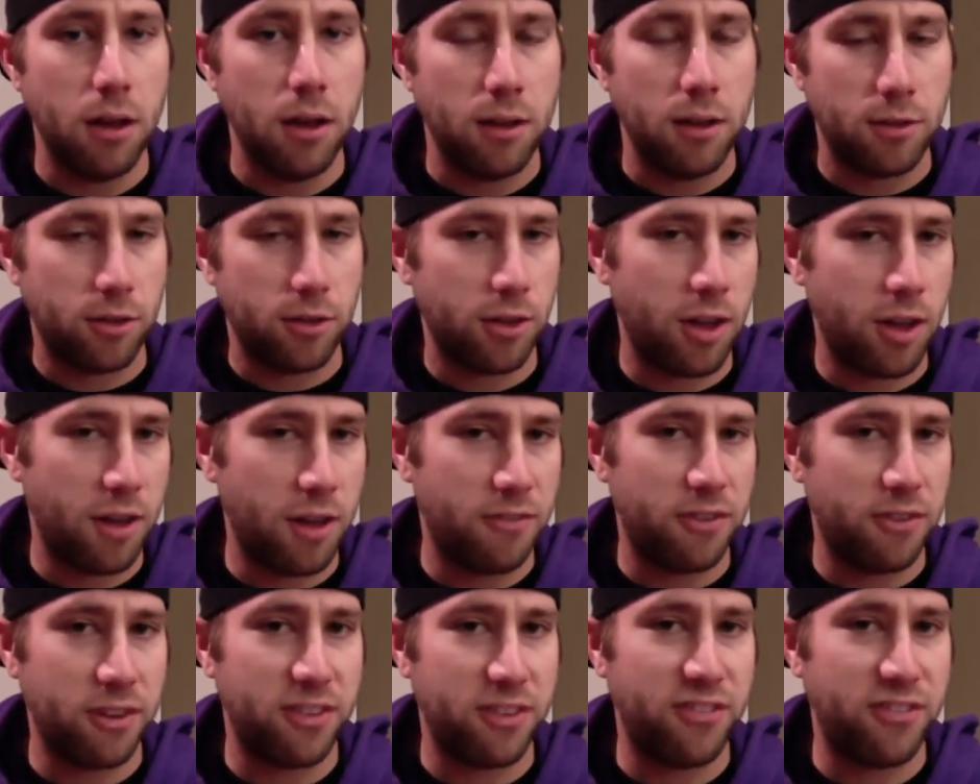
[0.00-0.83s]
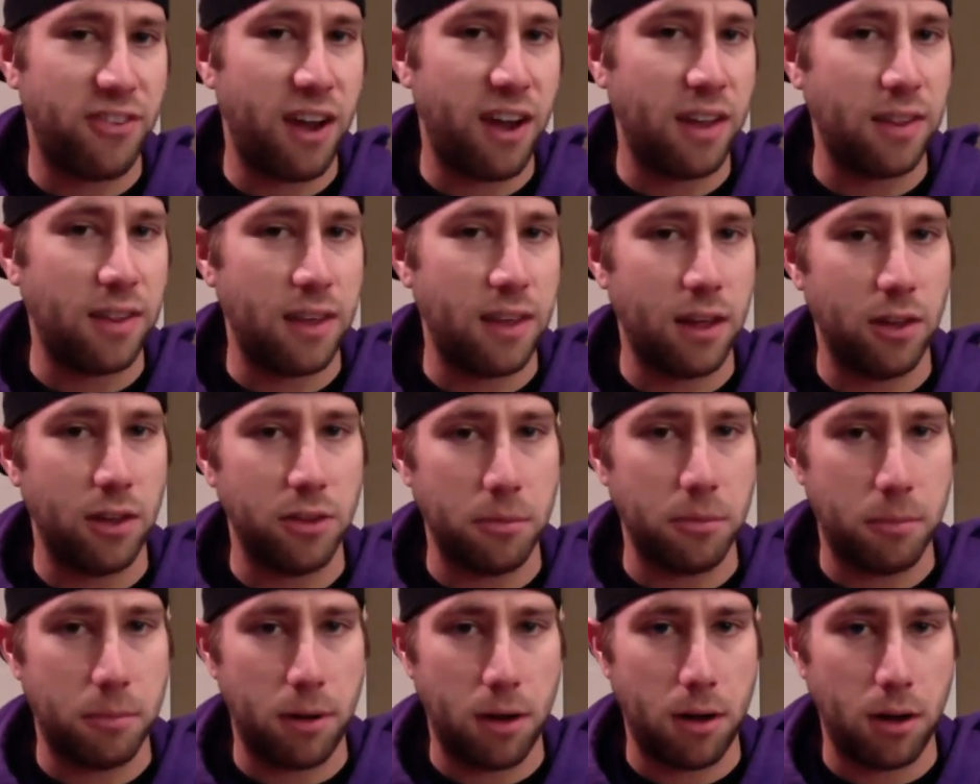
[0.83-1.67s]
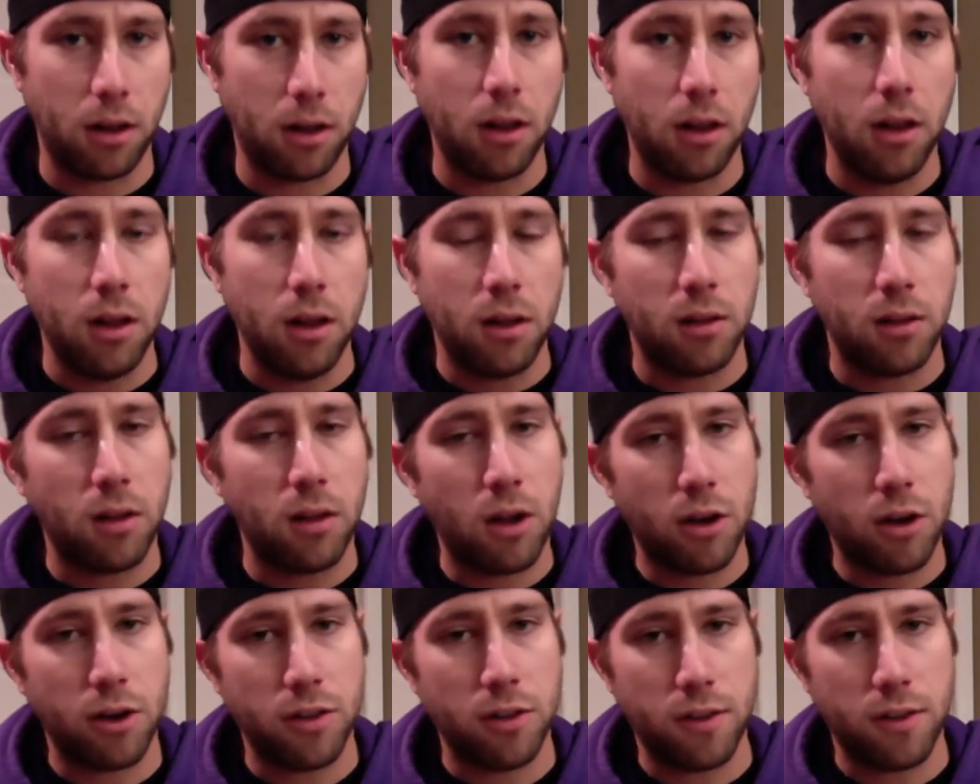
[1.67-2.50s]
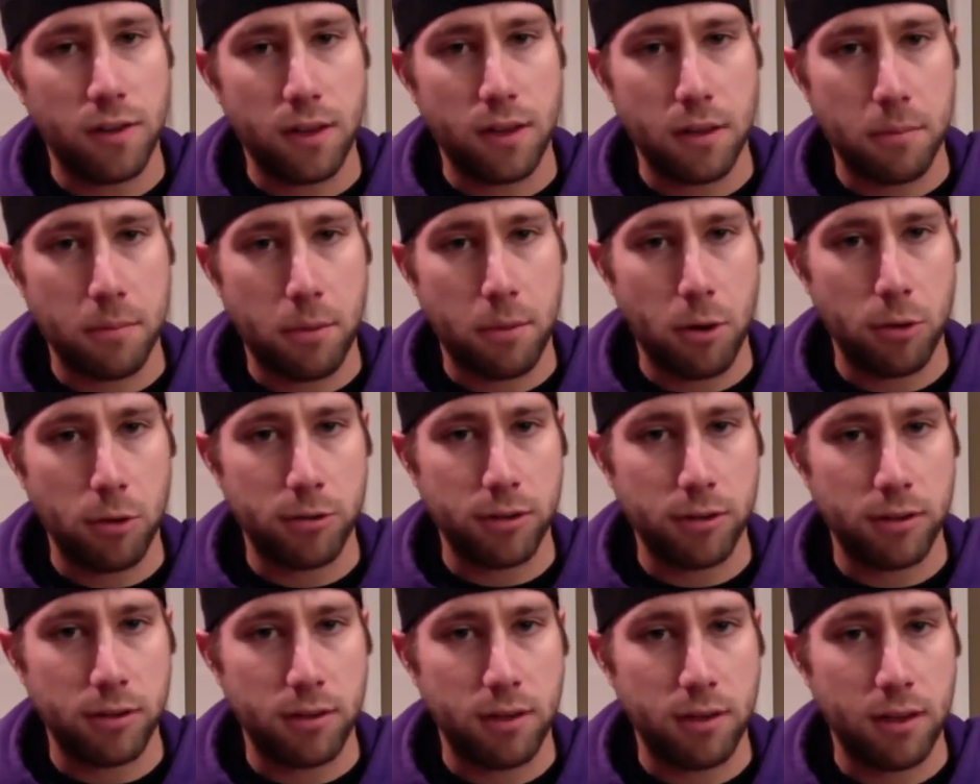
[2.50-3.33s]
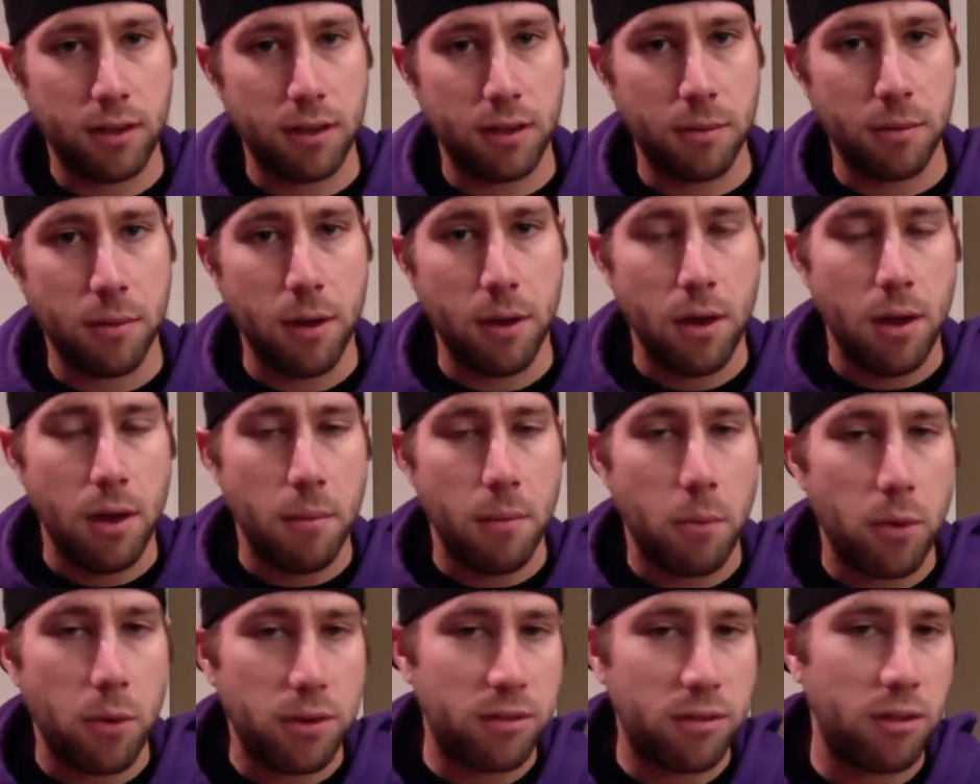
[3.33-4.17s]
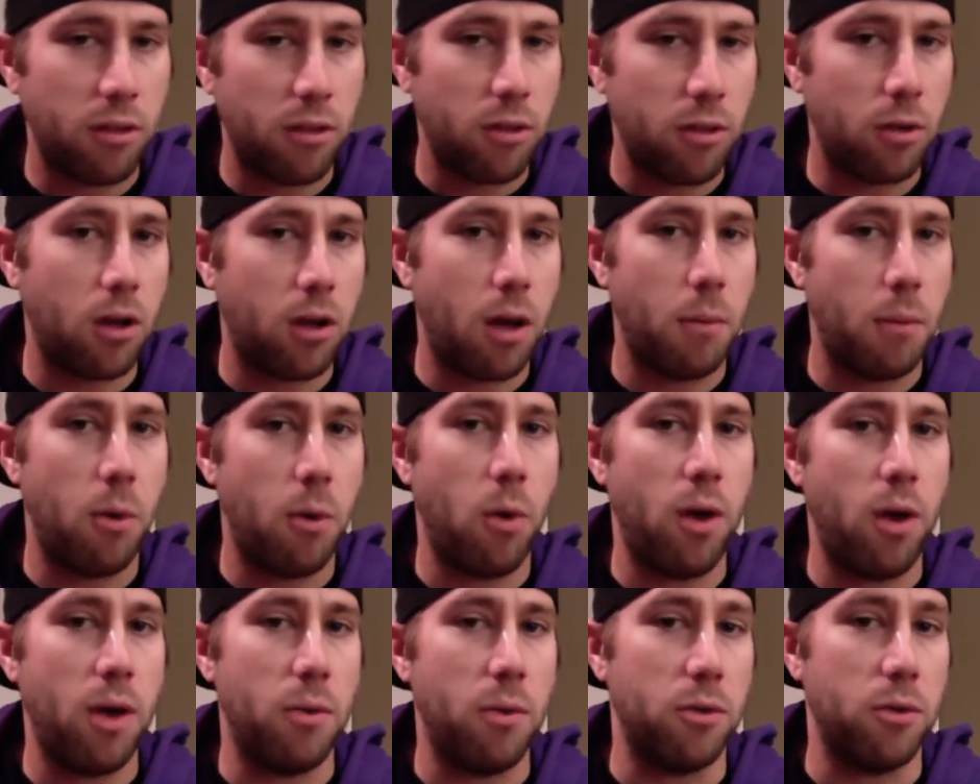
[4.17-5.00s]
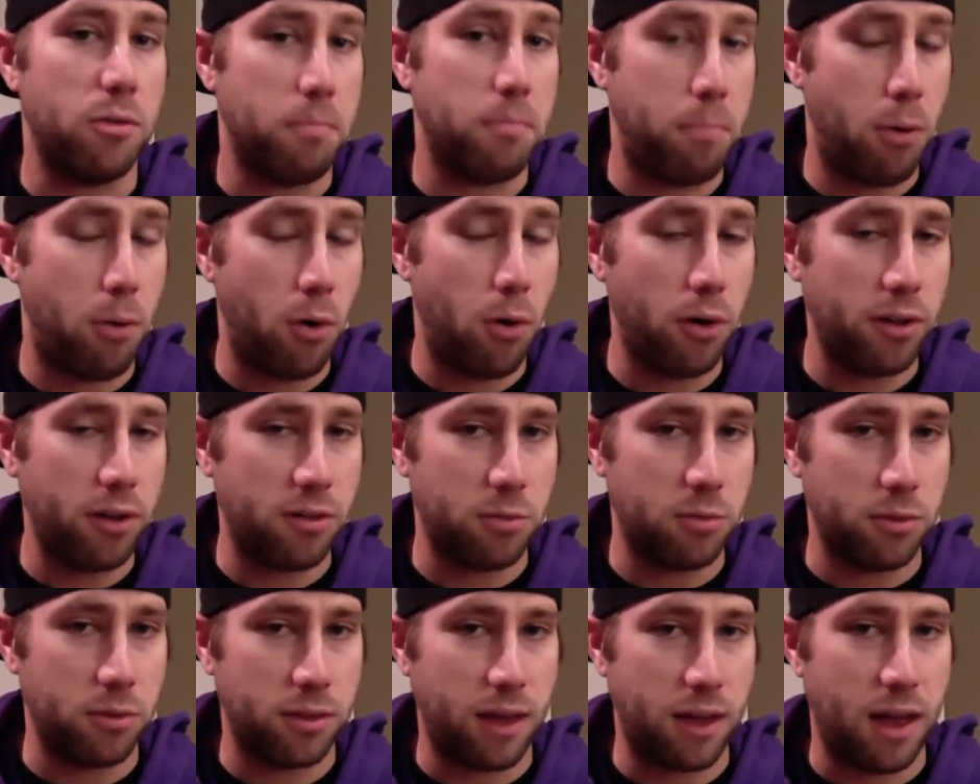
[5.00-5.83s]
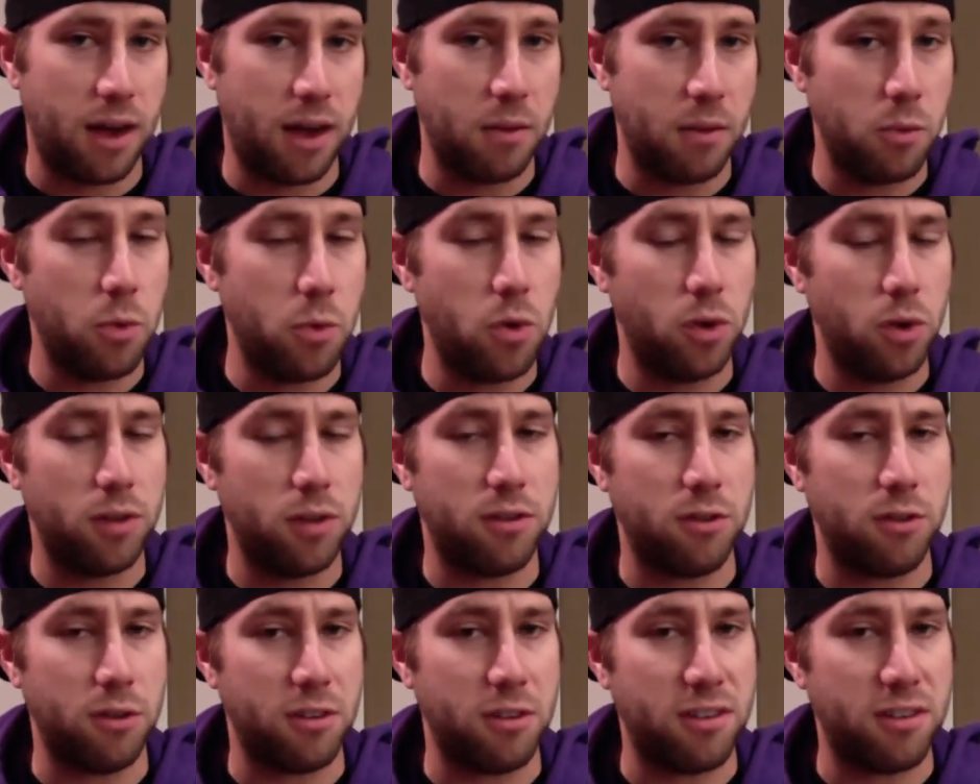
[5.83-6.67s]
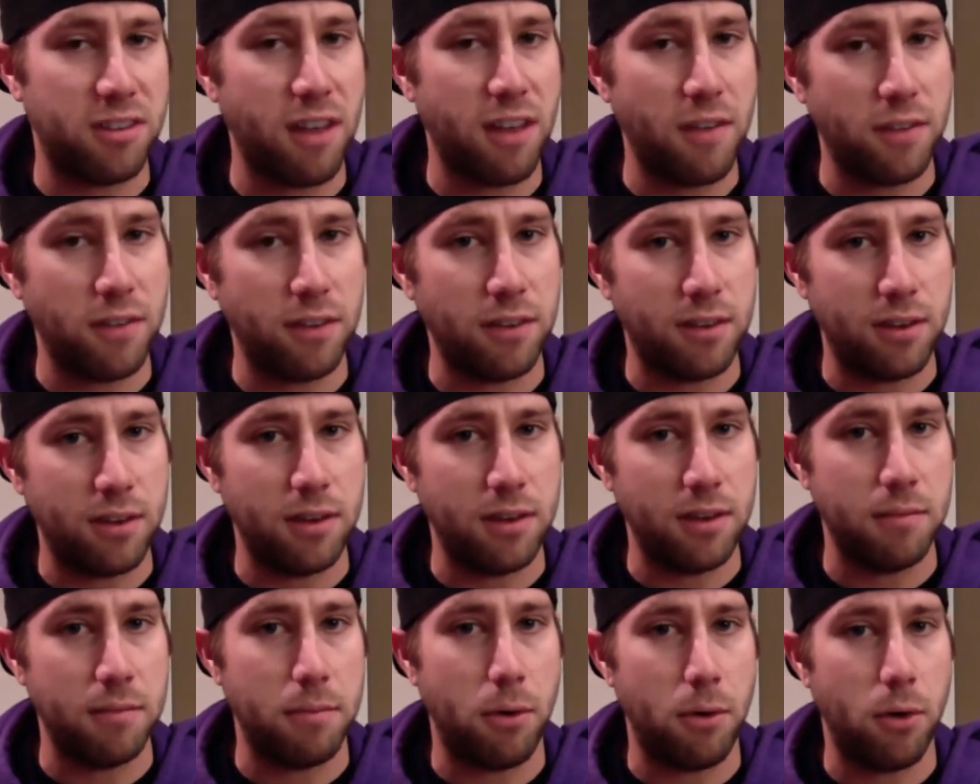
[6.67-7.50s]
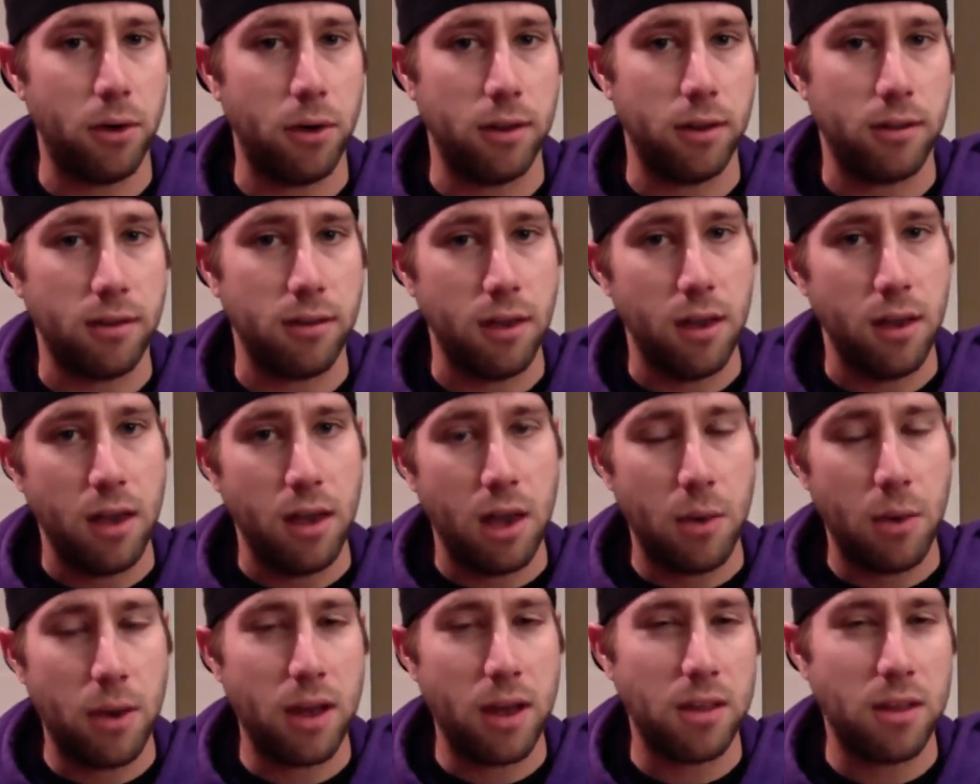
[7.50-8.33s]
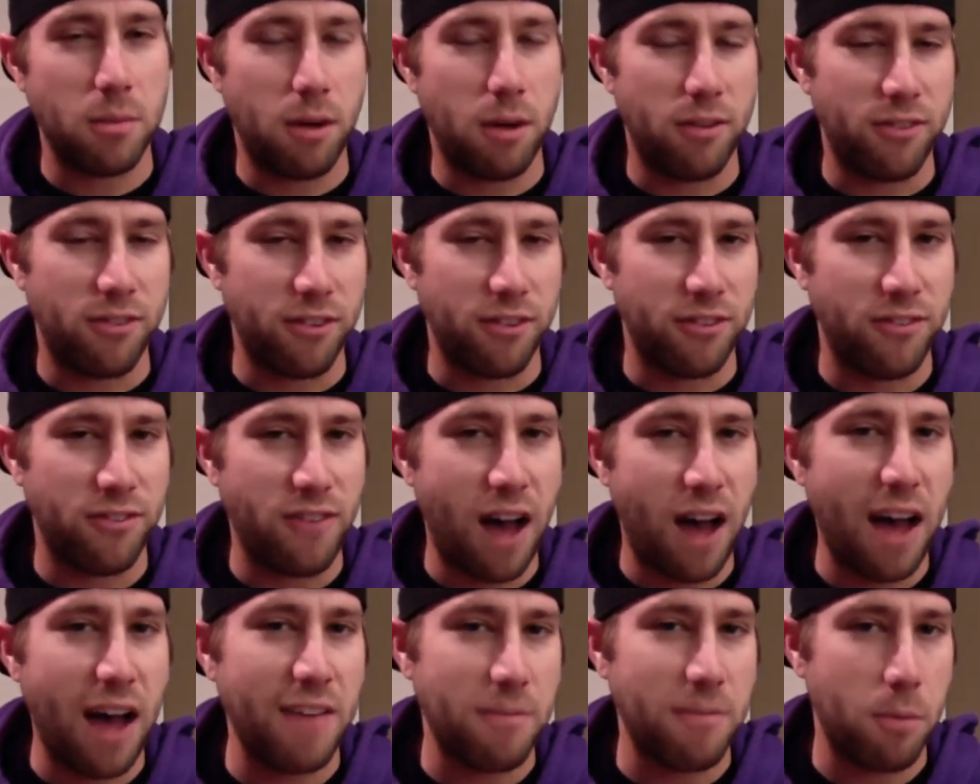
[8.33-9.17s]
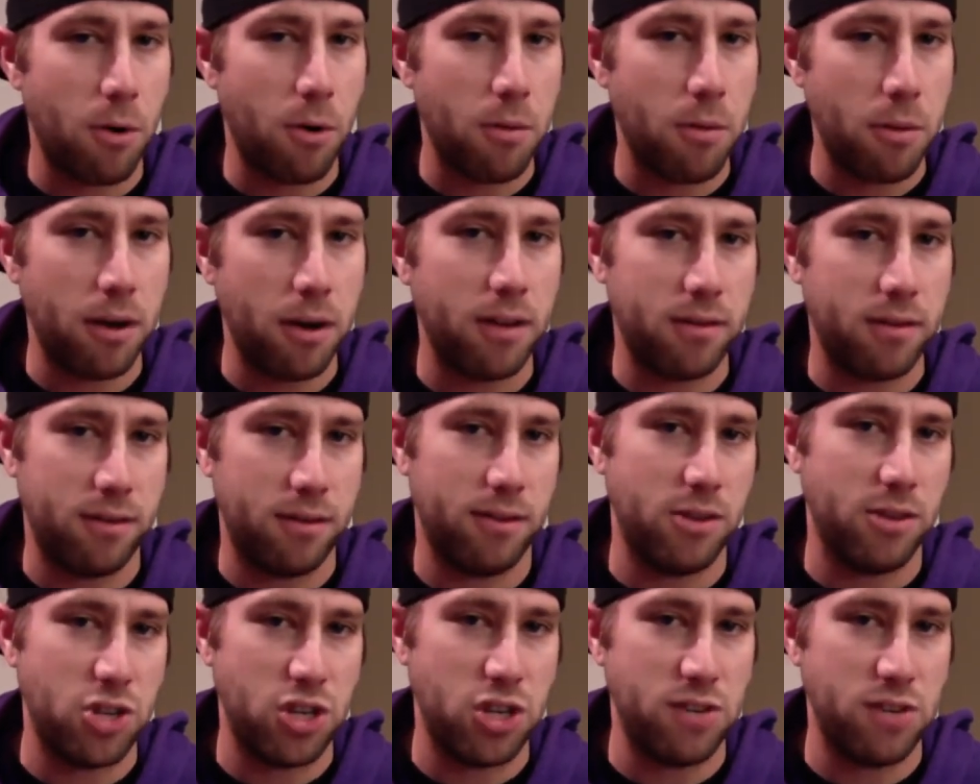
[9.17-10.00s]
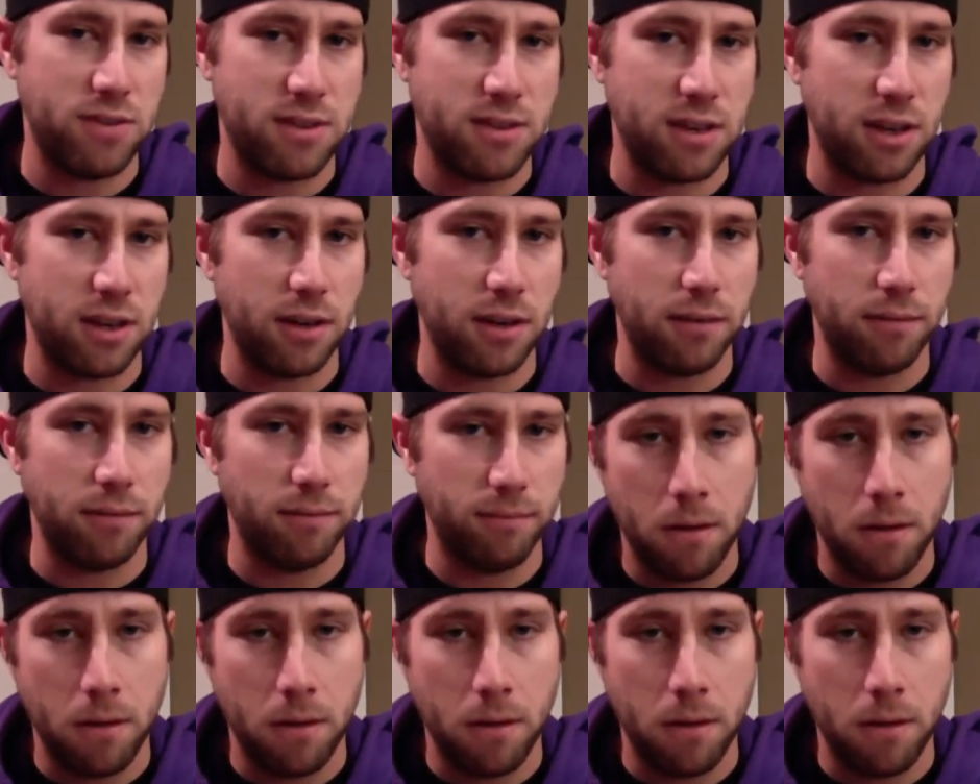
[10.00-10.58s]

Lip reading: So the offense finally held the ball longer than the opposing team, but we still don't come away with points with that. And we only scored 17 points, and we had the ball for 5 more minutes than the Chiefs did.